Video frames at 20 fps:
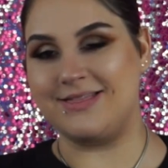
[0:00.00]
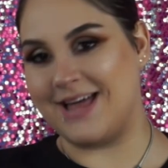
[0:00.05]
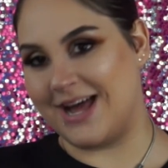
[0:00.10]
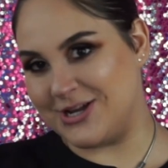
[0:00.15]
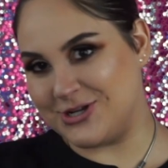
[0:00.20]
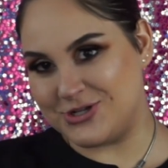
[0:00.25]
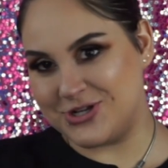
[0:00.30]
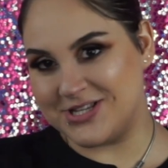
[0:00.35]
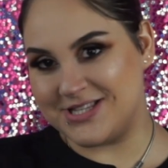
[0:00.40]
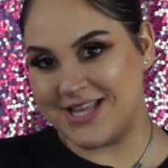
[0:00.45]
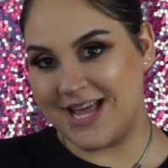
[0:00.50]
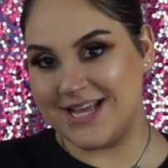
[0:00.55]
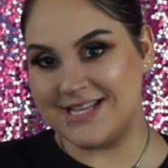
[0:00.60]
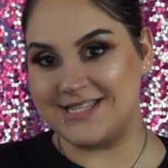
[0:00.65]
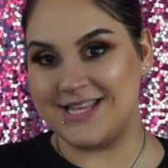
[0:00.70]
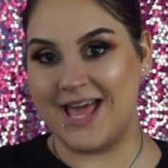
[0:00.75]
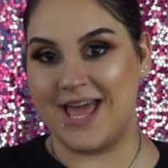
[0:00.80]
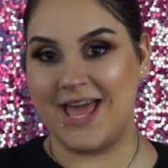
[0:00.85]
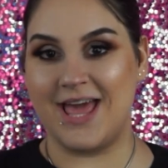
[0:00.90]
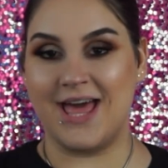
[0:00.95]
That's just
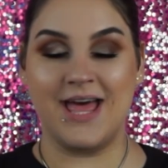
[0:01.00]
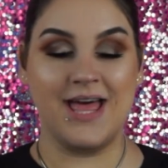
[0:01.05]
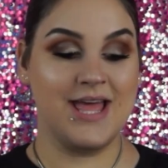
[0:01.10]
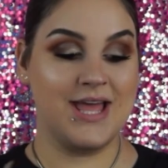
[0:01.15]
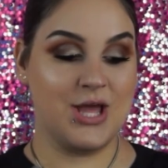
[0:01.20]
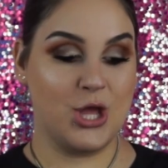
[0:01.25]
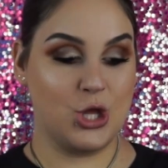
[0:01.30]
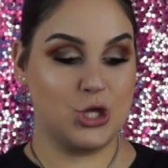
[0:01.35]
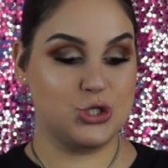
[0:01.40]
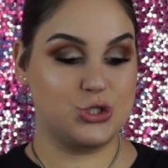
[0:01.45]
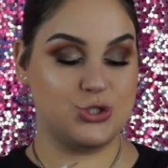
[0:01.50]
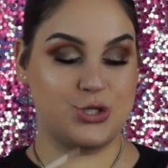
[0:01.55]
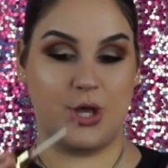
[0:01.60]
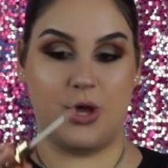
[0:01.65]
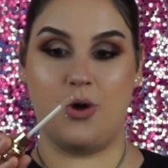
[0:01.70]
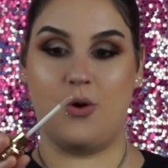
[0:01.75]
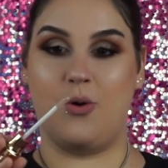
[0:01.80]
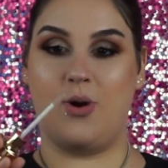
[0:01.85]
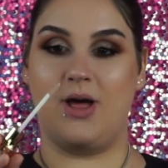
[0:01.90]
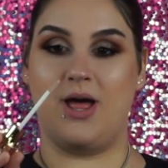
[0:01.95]
Isaiah.
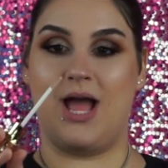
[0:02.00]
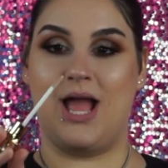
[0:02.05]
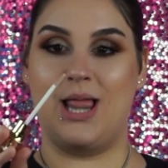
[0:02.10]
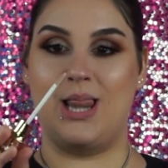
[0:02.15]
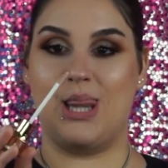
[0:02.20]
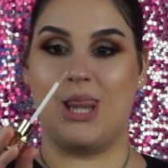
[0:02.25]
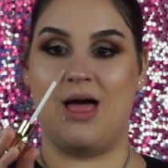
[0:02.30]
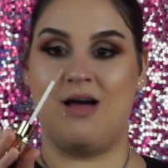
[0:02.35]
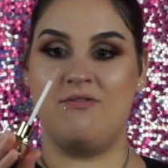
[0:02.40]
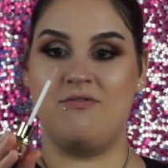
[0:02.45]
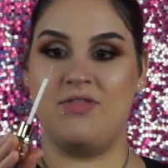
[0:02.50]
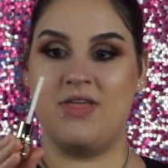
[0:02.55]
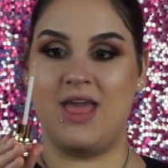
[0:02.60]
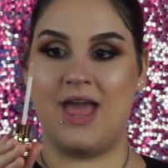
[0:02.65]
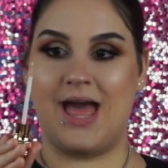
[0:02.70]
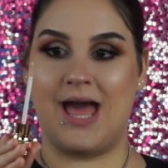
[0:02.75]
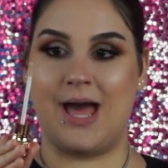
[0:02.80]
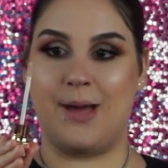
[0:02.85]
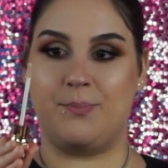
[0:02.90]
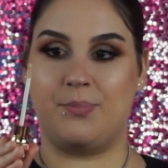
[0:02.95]
So I love
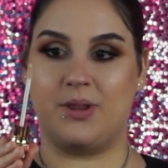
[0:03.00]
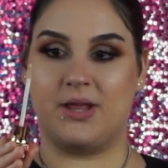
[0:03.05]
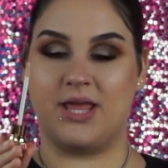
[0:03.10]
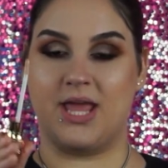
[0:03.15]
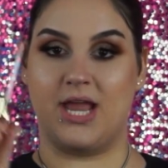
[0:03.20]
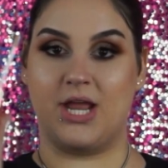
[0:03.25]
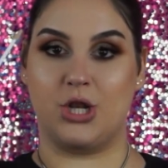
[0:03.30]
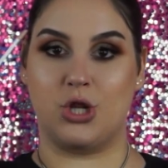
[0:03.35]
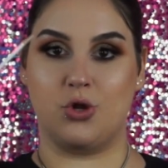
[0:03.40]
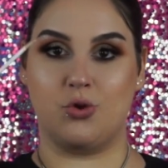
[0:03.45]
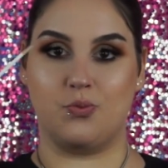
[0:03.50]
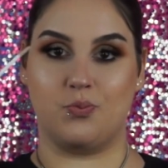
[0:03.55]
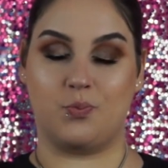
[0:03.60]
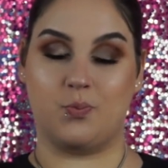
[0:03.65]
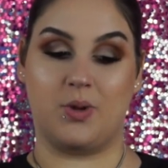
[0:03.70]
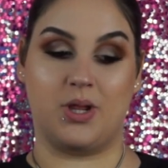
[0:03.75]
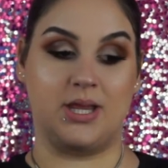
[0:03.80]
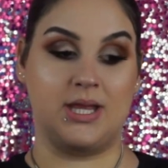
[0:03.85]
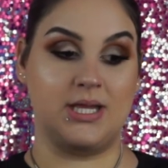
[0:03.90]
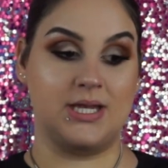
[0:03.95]
the applicator,
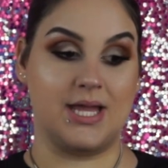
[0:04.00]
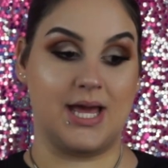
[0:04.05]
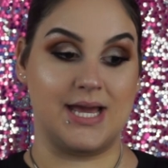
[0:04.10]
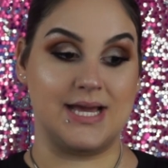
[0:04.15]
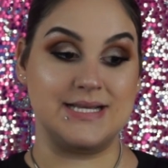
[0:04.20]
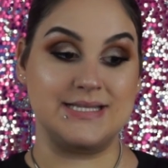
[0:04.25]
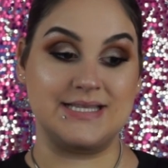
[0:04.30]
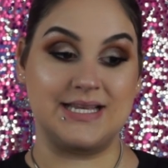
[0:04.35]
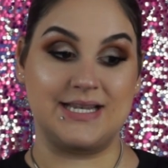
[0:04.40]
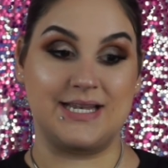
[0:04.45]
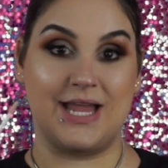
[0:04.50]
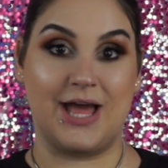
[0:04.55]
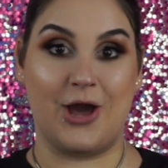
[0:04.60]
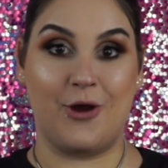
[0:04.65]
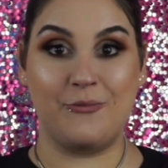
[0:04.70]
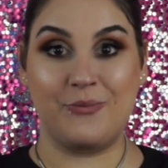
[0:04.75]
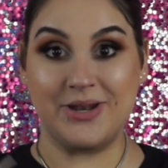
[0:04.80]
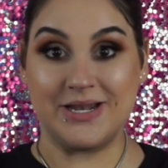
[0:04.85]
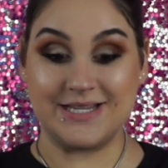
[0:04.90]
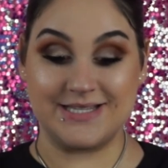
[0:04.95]
really nice. And
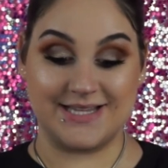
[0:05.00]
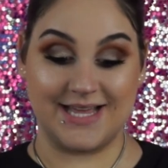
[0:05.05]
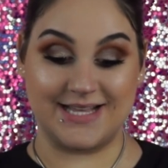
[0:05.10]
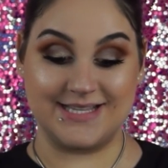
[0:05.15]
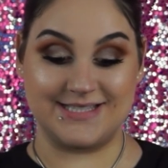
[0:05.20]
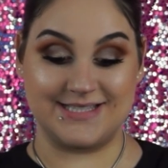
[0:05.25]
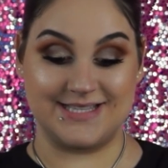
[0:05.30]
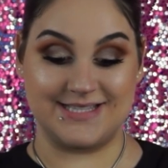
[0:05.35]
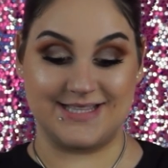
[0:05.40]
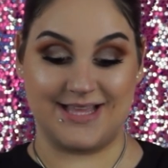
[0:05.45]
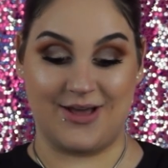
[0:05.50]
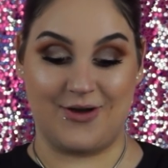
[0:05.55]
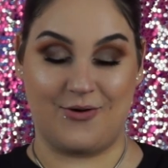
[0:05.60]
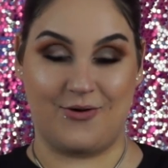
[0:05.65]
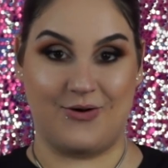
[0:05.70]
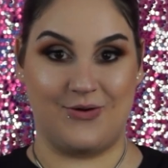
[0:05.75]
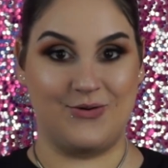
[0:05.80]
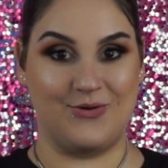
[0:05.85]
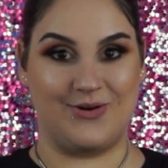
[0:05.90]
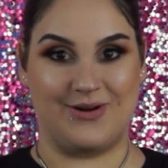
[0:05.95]
now I'm gonna test this
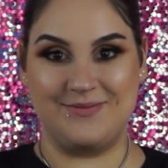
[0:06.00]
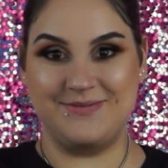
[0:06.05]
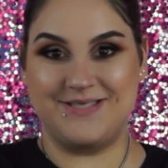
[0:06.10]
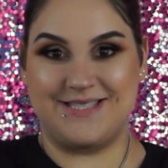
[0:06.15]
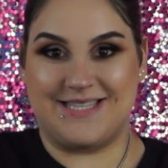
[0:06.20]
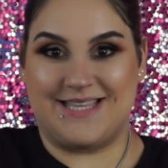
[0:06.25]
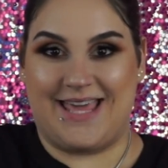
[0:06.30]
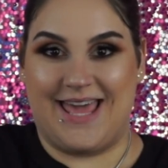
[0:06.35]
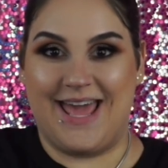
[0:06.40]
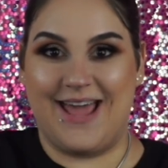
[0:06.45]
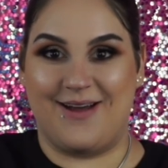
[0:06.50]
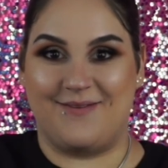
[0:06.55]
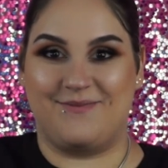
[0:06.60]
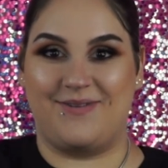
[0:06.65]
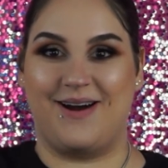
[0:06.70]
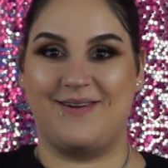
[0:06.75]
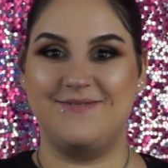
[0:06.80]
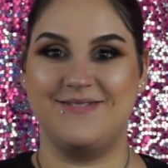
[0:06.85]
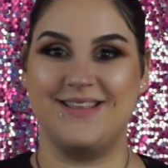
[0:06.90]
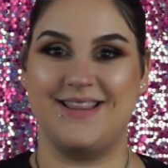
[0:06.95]
out. Oh, I'm scared,
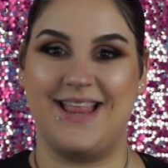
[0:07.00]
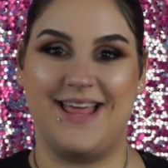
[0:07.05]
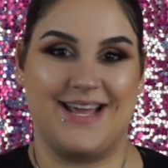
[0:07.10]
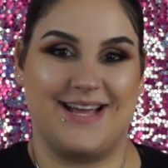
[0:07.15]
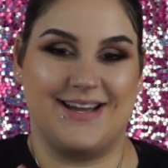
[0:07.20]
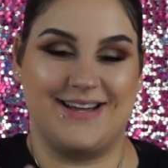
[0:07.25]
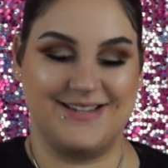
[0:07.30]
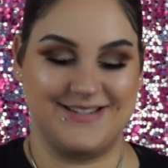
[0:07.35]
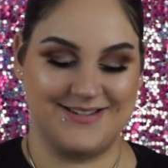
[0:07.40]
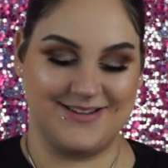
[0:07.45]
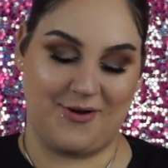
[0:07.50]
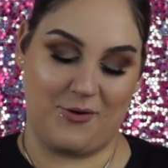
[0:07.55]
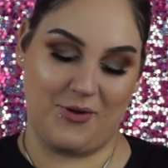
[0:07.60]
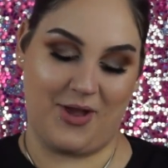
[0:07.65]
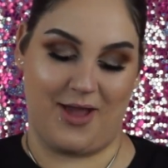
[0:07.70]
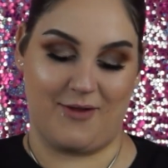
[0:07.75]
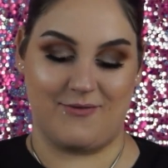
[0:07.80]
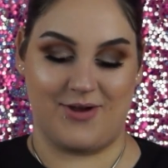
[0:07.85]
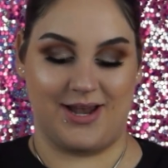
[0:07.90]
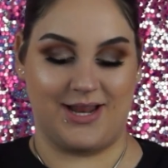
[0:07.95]
but I'm gonna like, I just,
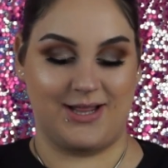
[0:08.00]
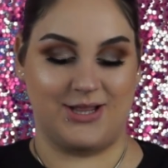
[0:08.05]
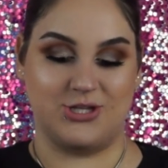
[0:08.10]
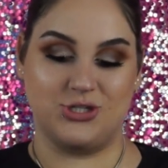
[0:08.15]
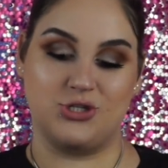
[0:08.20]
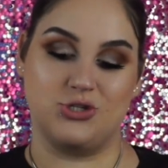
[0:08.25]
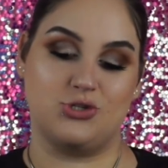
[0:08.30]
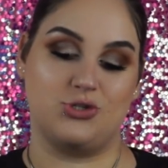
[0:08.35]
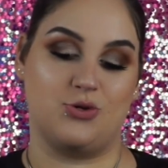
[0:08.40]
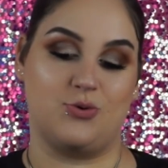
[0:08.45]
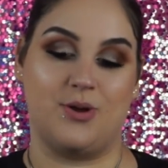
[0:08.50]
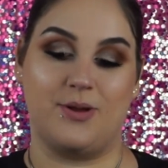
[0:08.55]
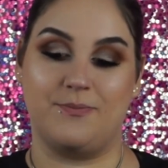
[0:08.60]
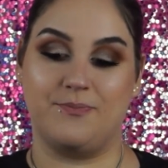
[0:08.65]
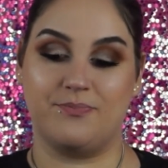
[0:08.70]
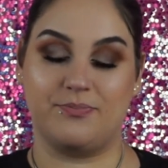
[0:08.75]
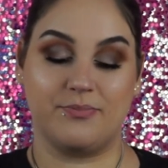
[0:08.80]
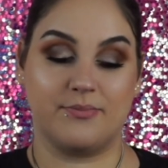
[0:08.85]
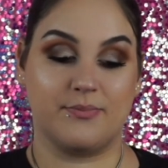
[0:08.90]
okay, ready, let's just do it.